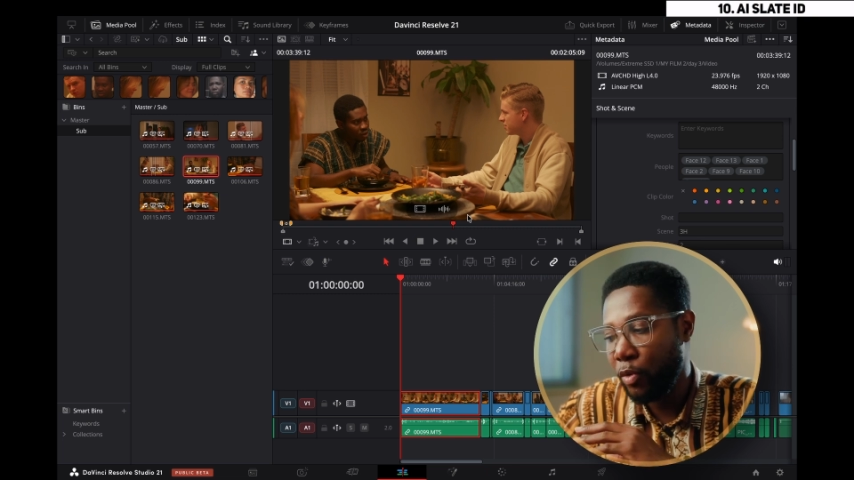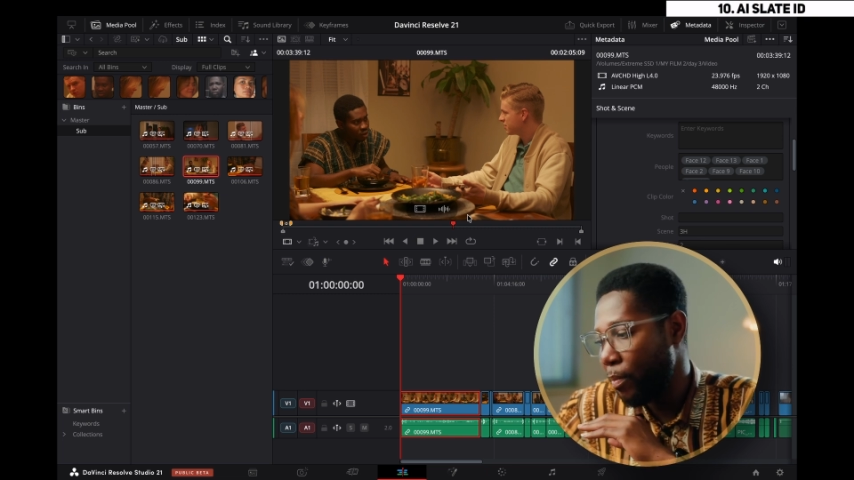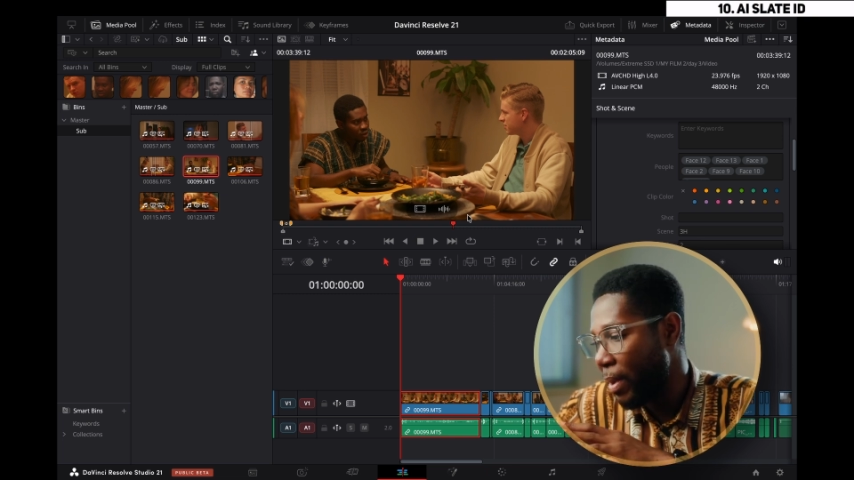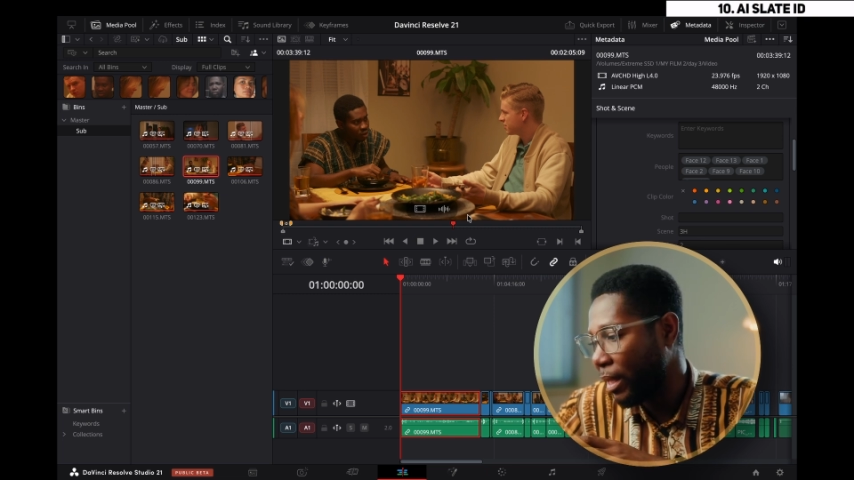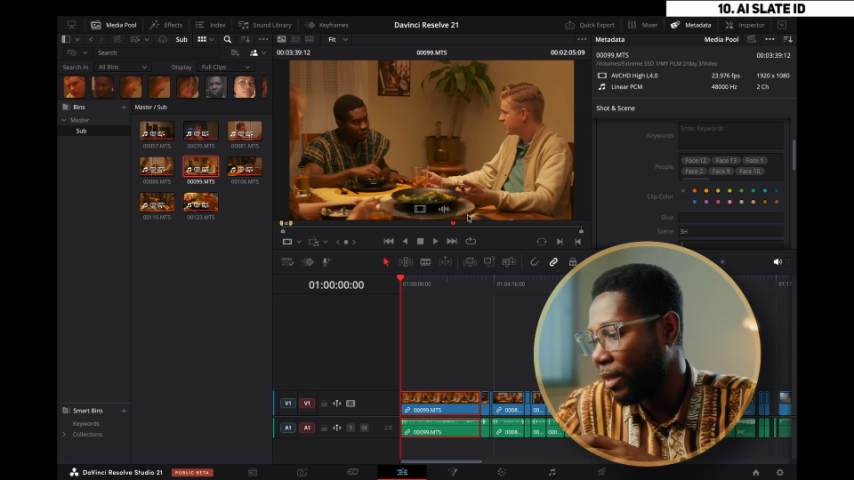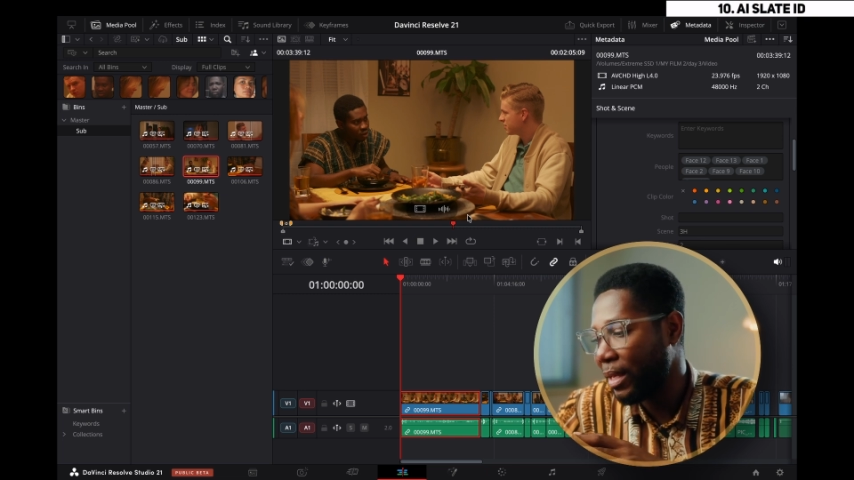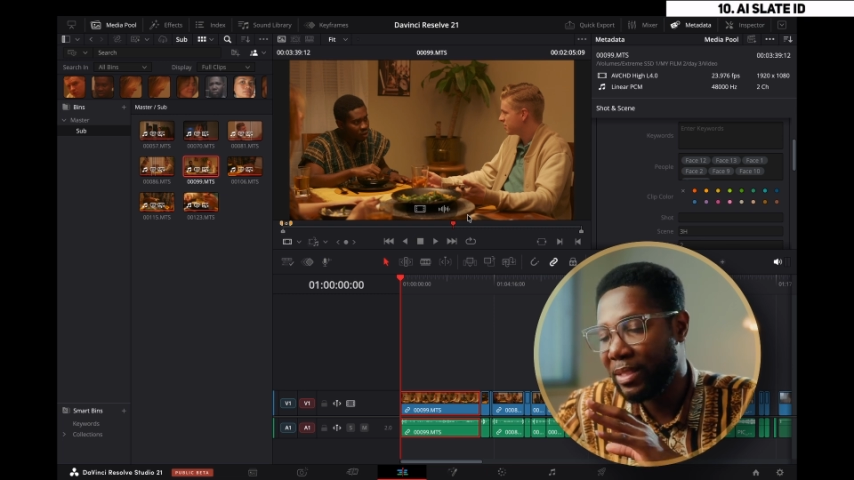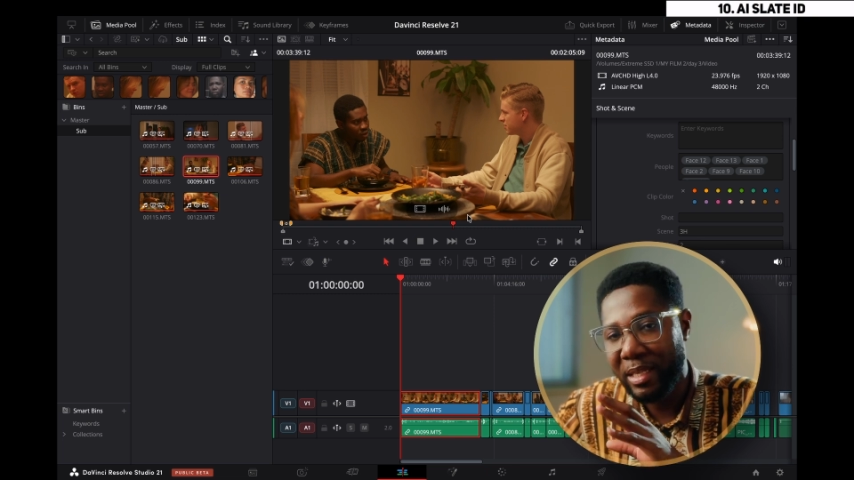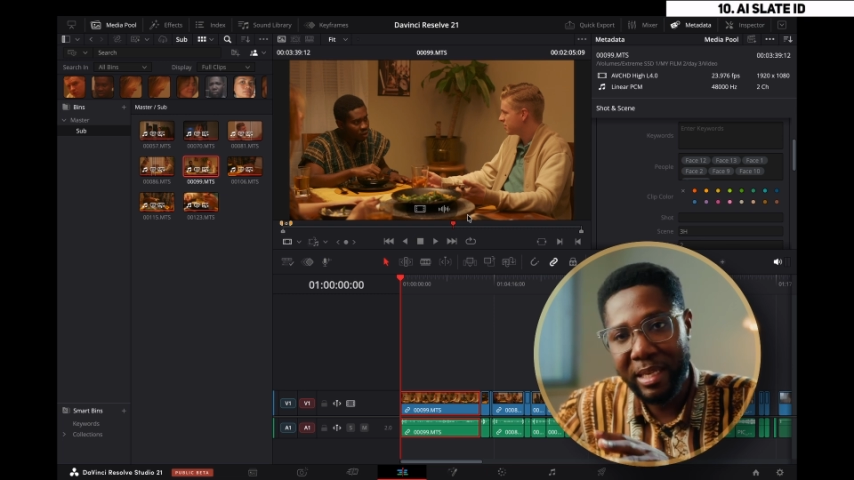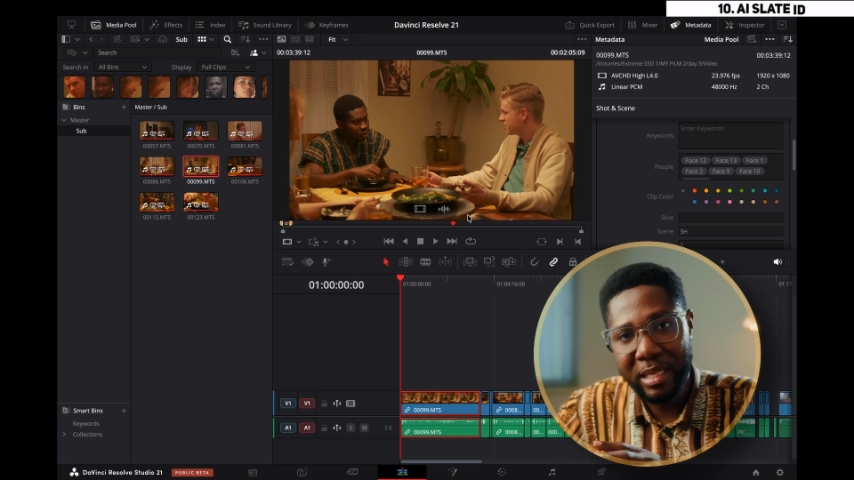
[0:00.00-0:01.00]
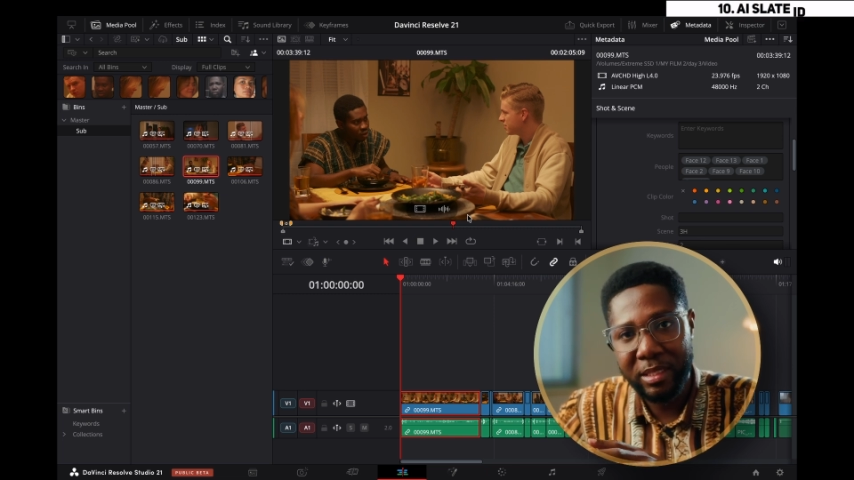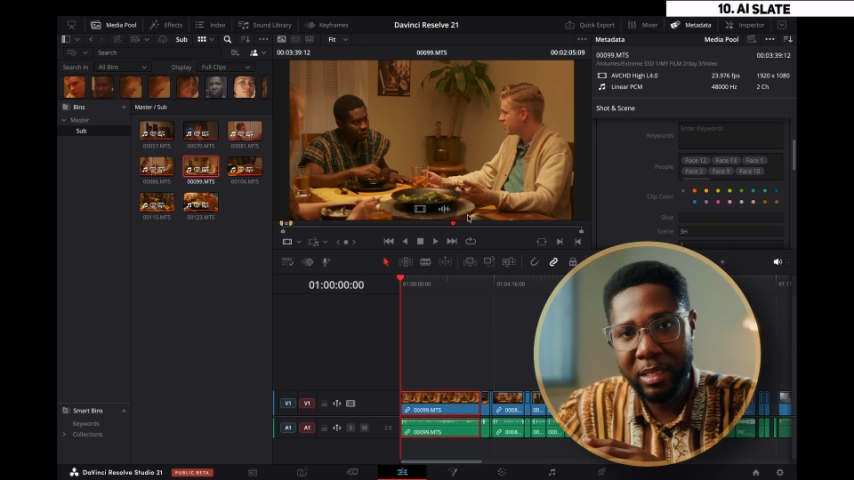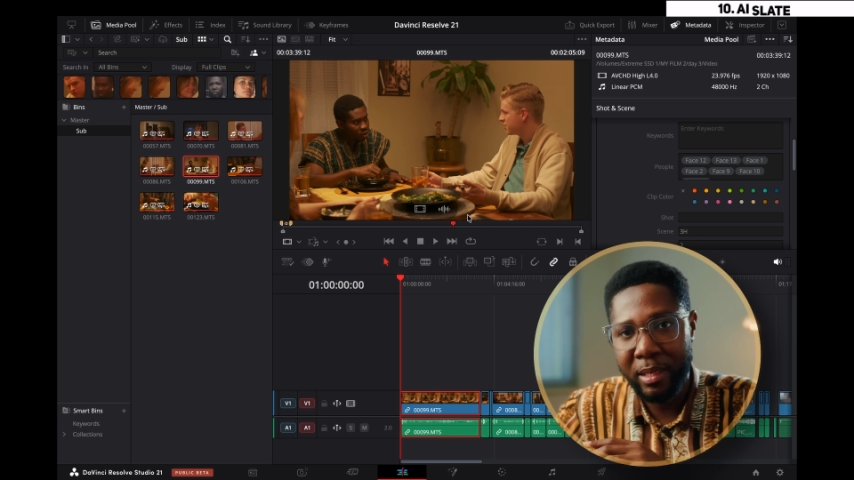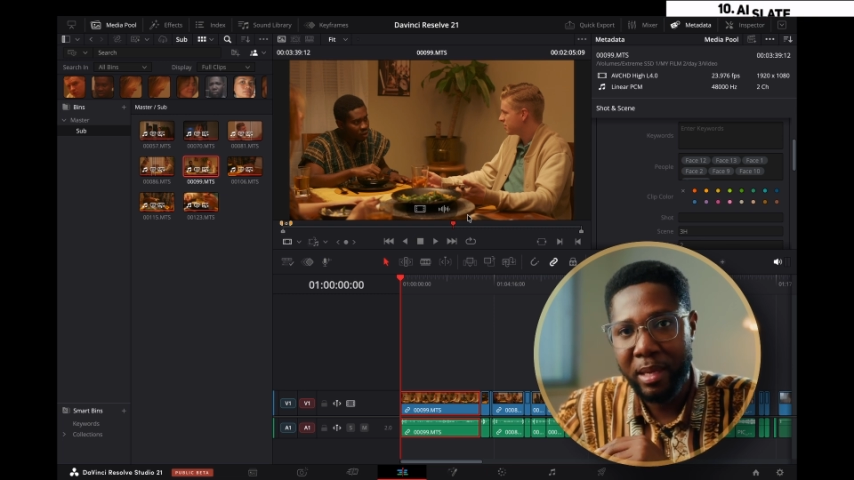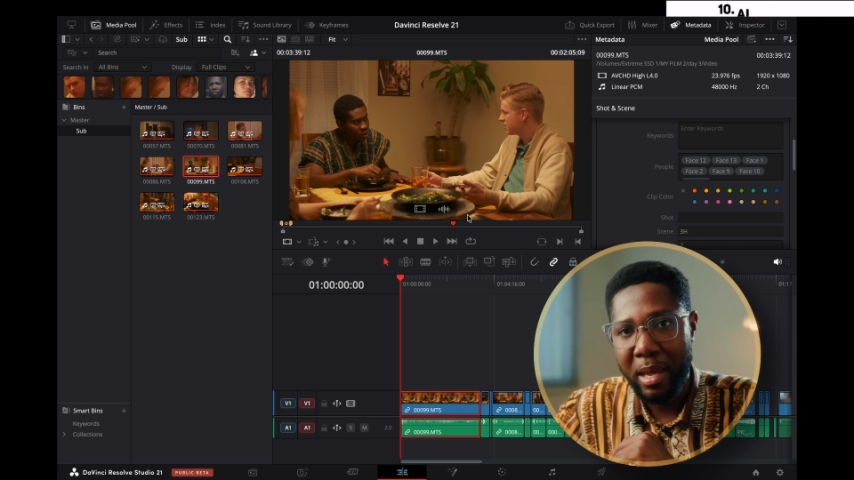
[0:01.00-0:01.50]
you make things
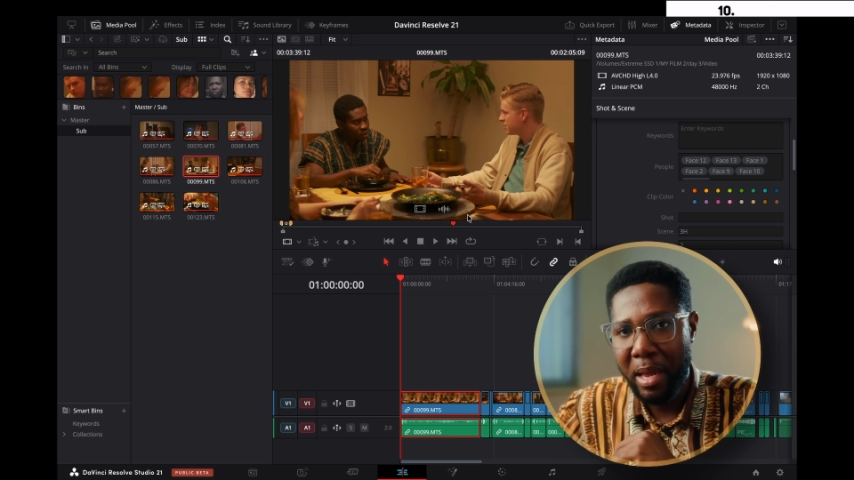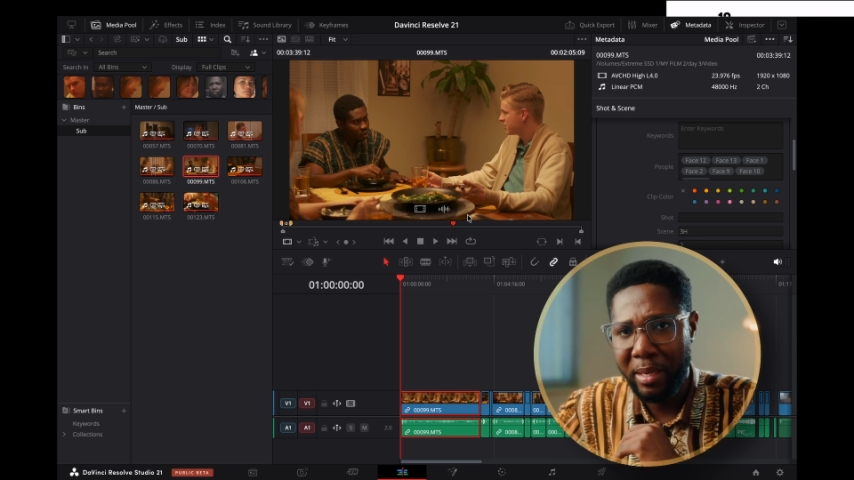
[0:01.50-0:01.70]
easy,